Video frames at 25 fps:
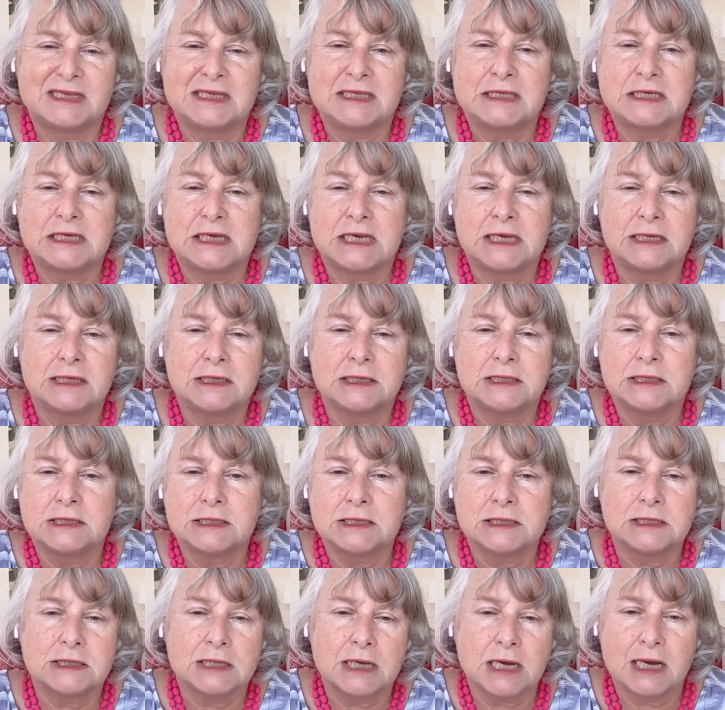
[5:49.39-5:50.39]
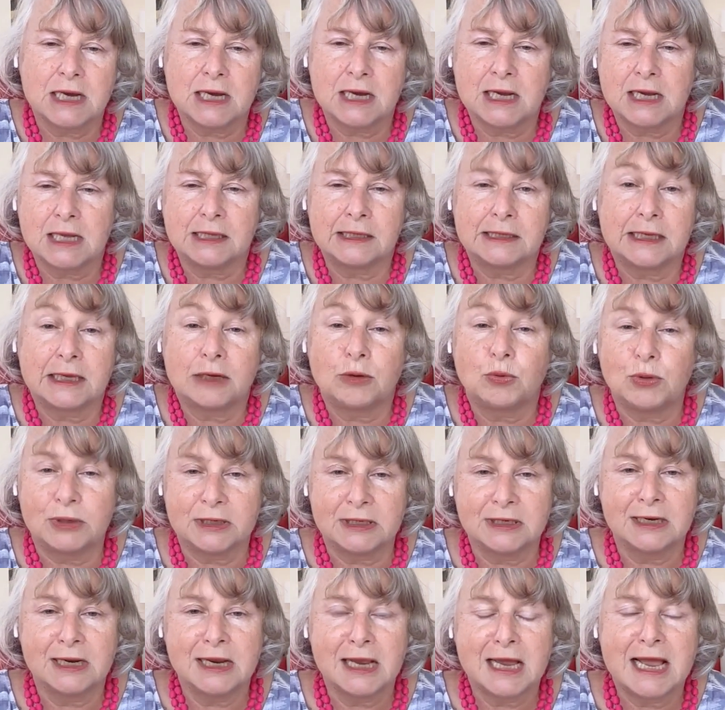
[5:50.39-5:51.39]
tinned
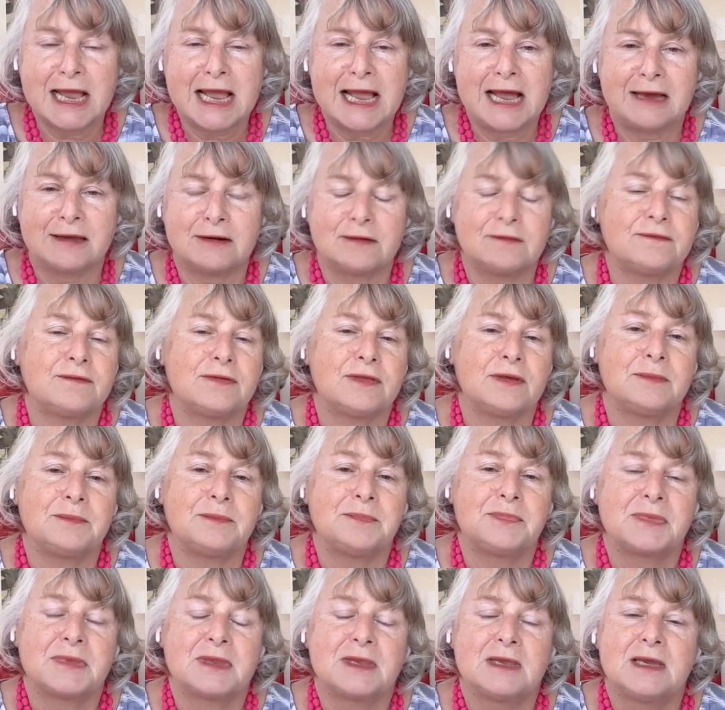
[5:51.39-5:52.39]
liquid out of them.